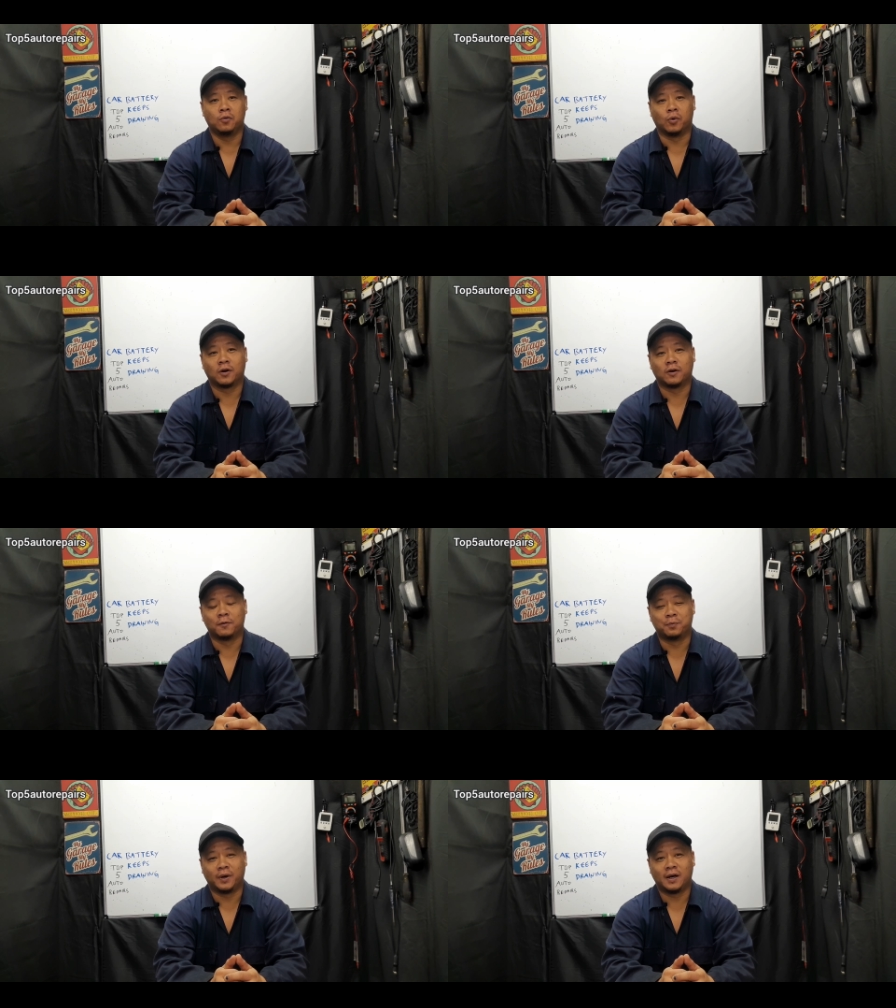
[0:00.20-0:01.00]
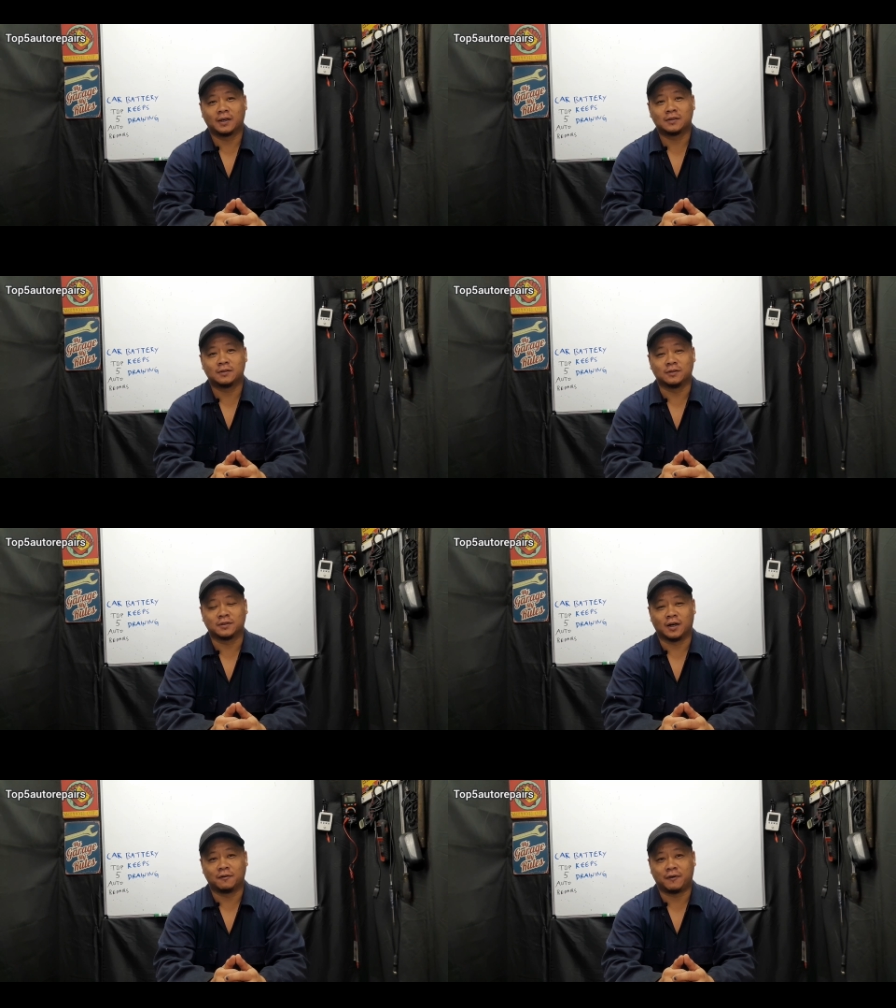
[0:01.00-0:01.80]
Welcome back to
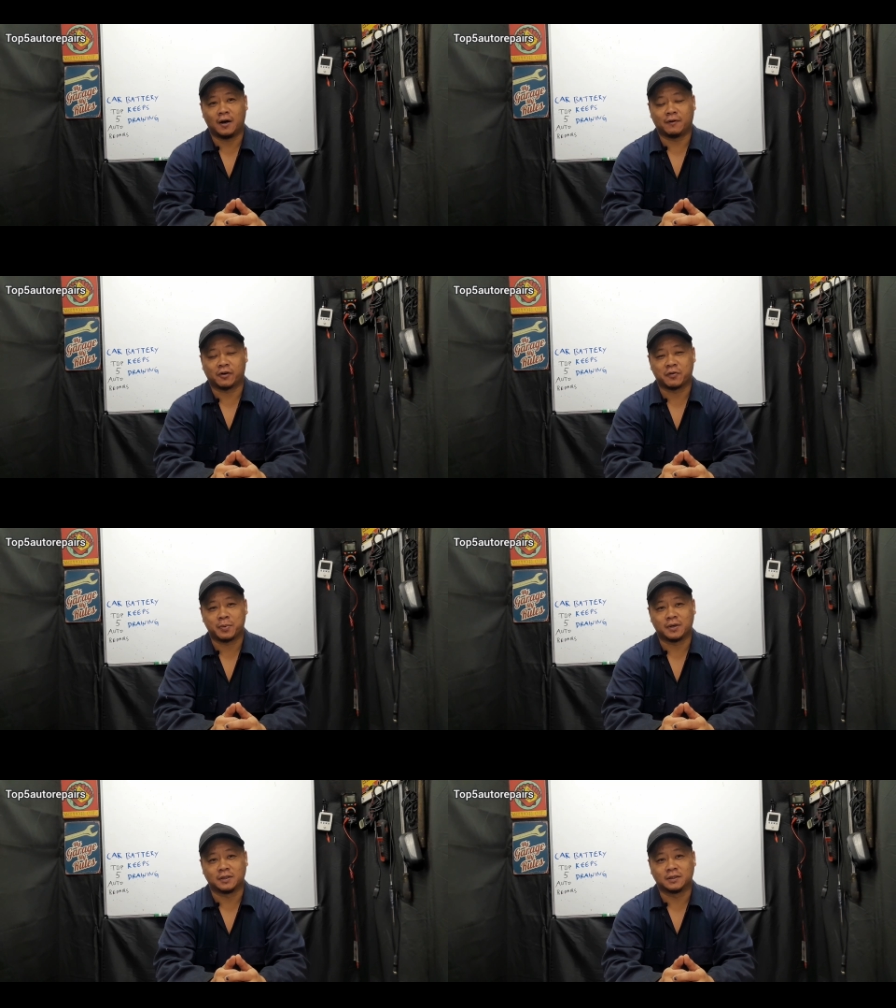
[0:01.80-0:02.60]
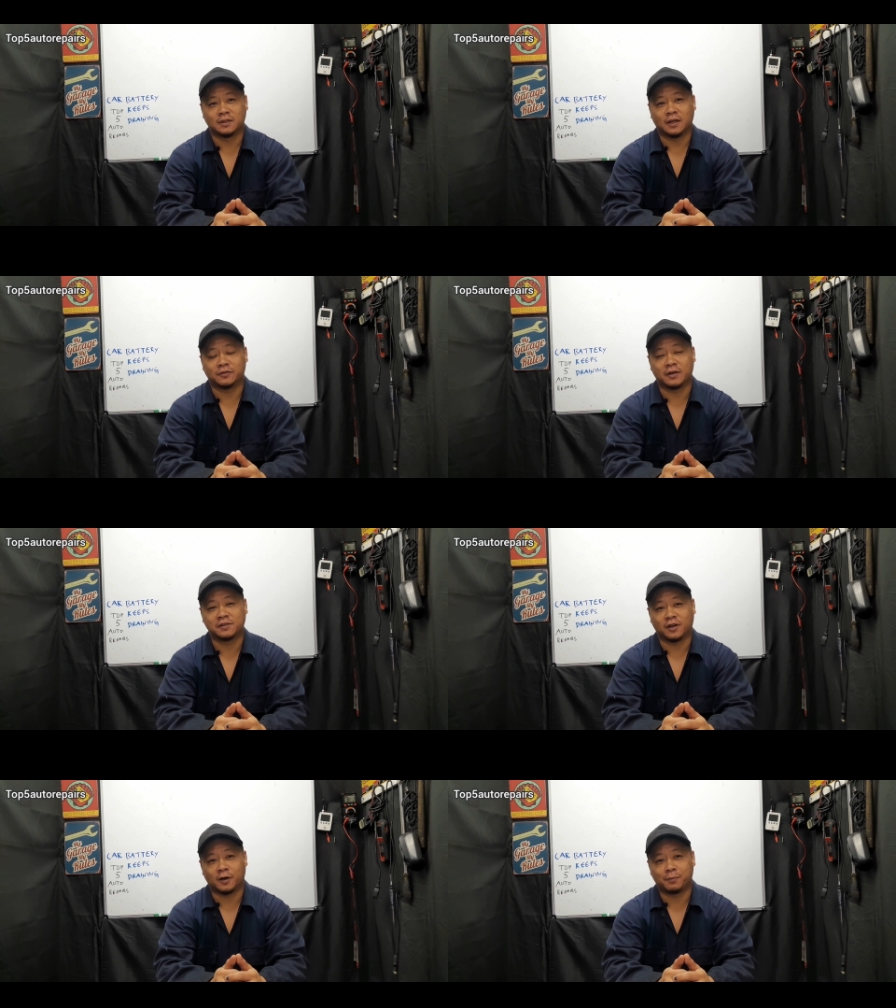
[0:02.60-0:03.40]
Top 5 Auto Repairs. Today's
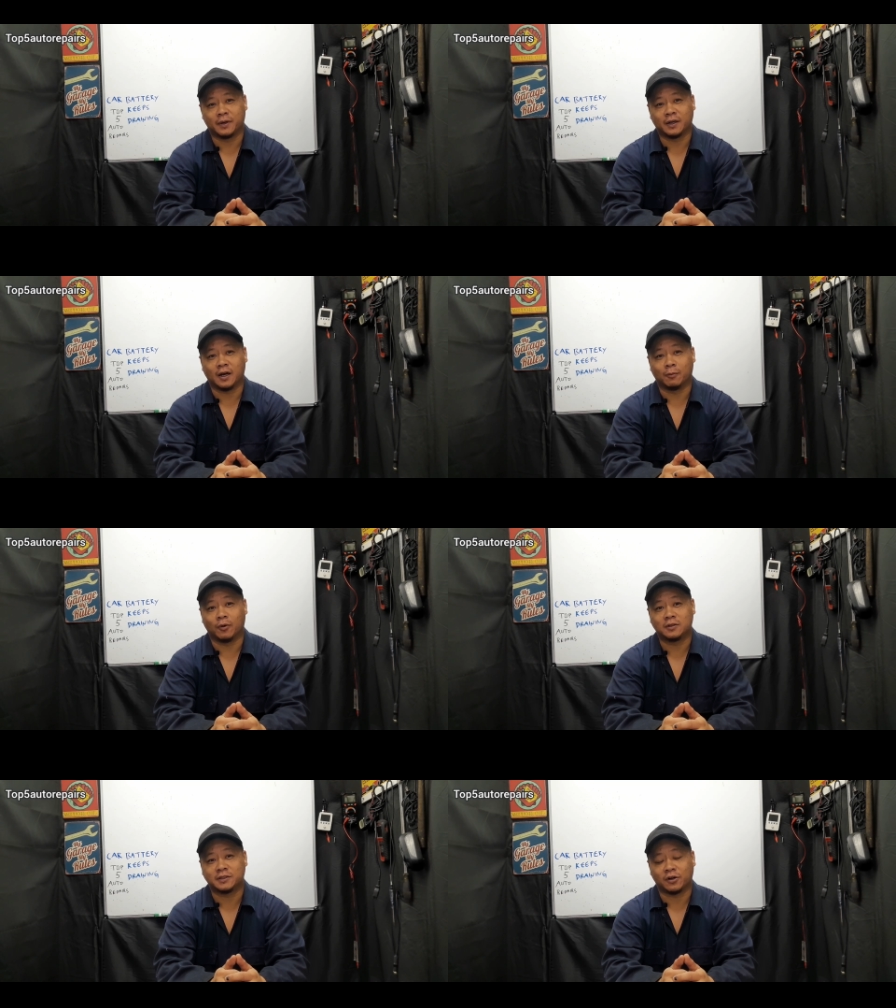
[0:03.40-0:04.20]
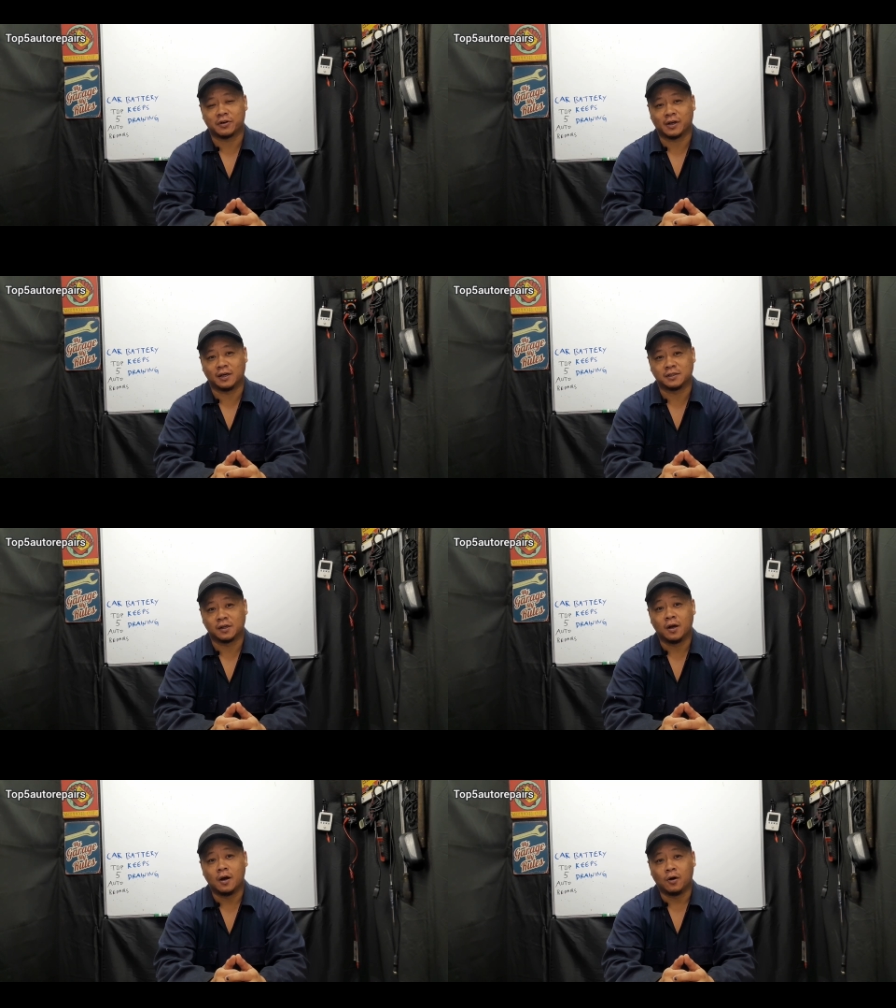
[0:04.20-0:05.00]
topic, I'm going to tell you guys
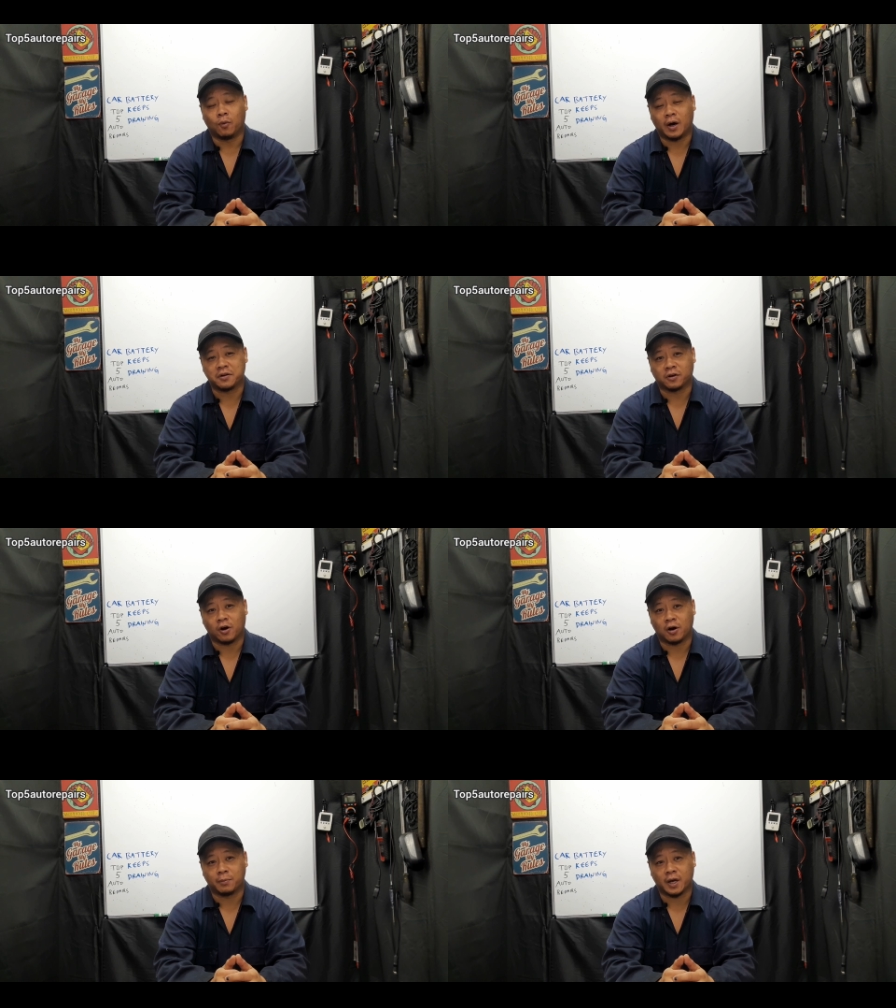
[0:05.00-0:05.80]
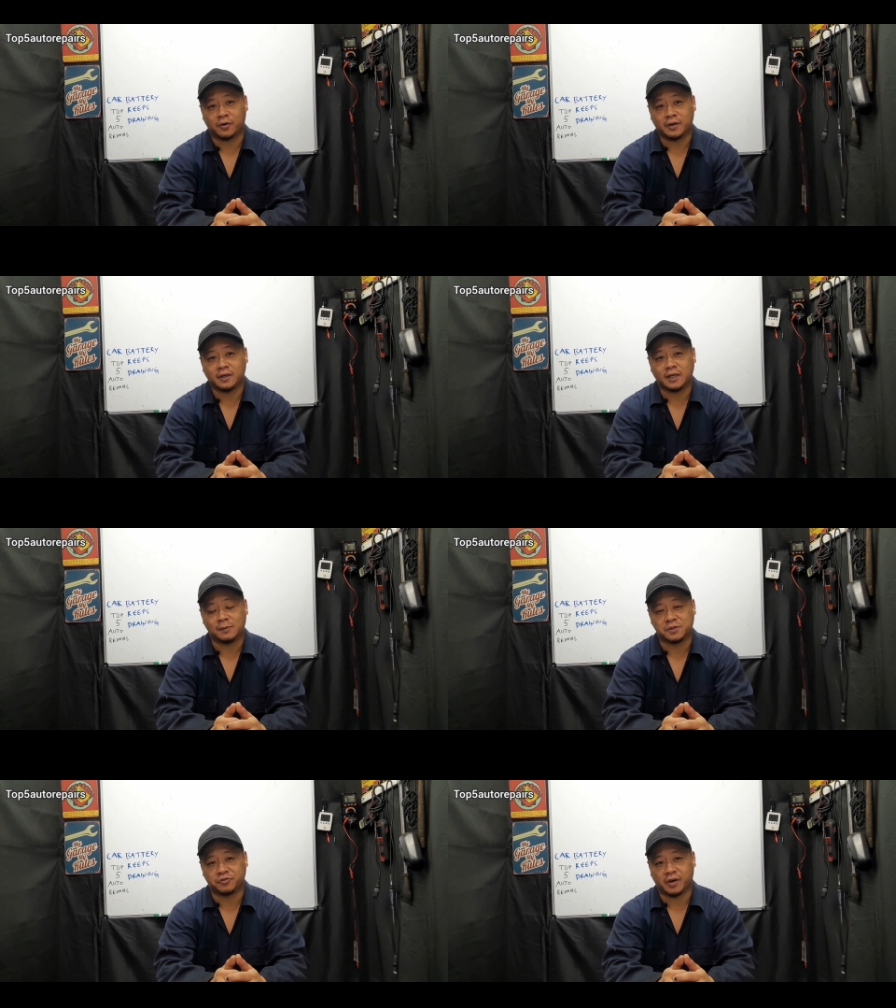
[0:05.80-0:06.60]
why your car battery
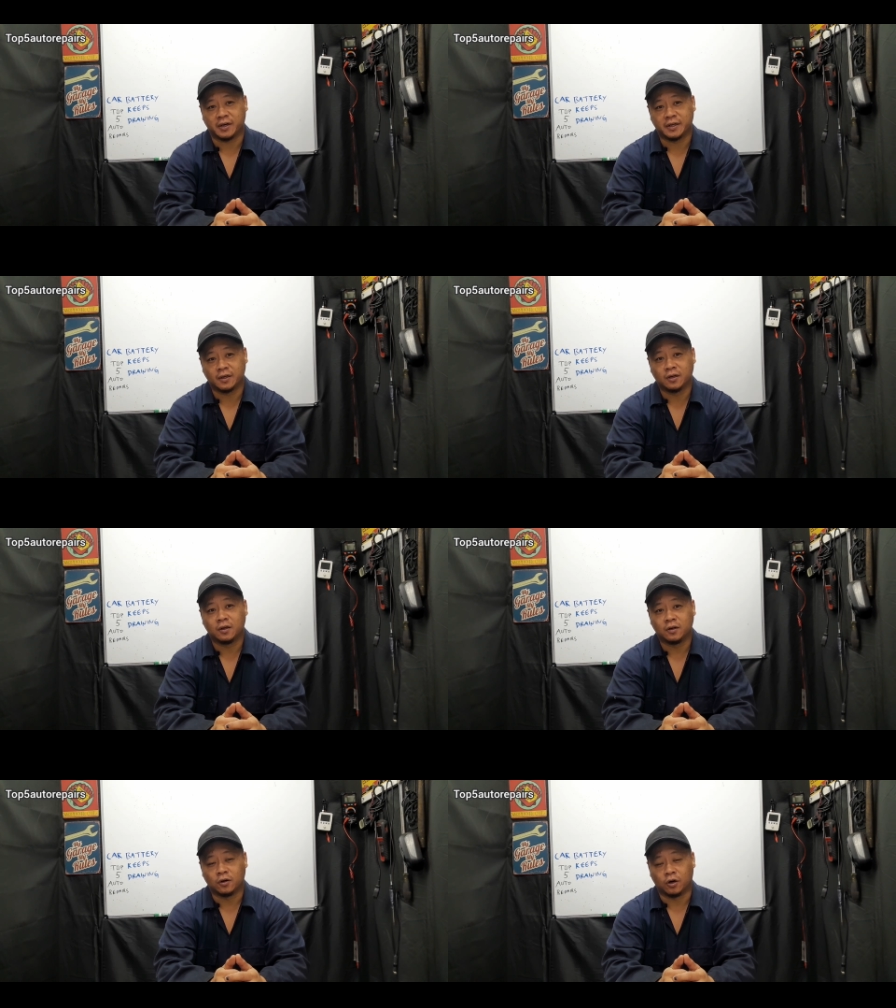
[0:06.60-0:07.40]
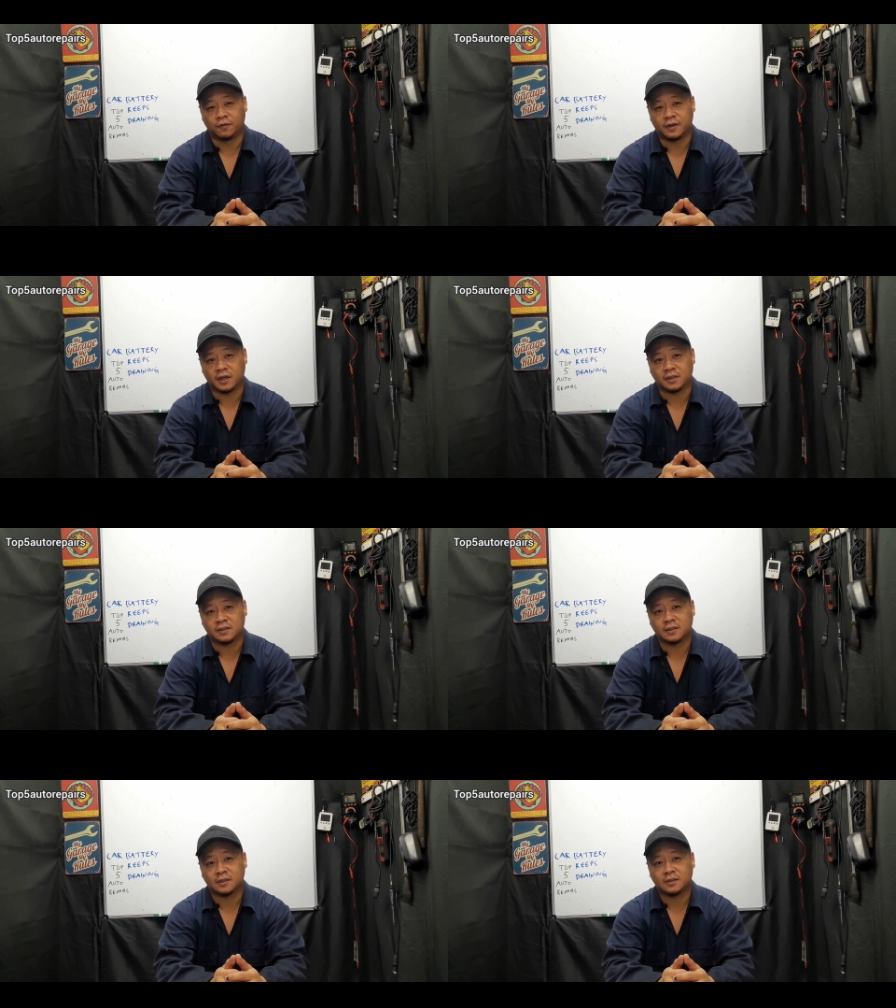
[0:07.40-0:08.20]
keeps draining overnight.